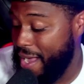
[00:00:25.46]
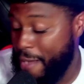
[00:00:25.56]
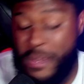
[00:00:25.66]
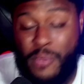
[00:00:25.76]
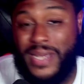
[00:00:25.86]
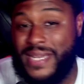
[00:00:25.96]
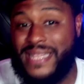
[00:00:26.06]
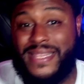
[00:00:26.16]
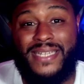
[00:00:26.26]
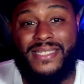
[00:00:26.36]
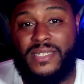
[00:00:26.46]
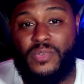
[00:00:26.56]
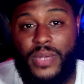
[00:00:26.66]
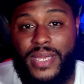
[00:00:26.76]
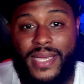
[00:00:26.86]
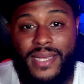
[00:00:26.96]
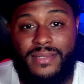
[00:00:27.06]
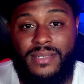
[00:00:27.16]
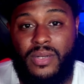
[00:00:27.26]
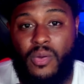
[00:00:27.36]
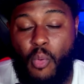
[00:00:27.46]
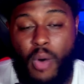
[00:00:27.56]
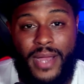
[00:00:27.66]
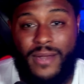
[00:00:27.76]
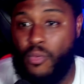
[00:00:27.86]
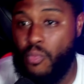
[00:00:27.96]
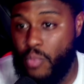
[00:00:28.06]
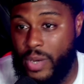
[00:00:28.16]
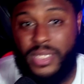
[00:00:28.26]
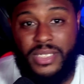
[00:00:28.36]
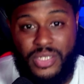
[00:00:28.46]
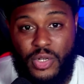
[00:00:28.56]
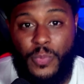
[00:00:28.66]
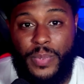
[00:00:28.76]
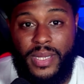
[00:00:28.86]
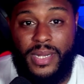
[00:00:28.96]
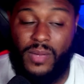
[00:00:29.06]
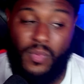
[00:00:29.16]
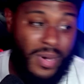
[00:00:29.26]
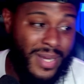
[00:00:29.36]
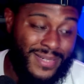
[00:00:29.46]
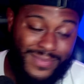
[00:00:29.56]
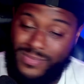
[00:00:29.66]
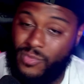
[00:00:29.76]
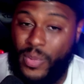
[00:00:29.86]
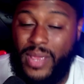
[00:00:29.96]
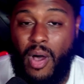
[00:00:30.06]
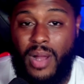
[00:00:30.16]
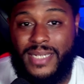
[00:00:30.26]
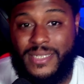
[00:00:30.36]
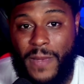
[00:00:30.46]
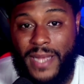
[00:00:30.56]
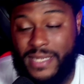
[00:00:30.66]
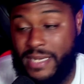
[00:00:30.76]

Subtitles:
I mean, we did things this weekend. One really stupid and one we all expected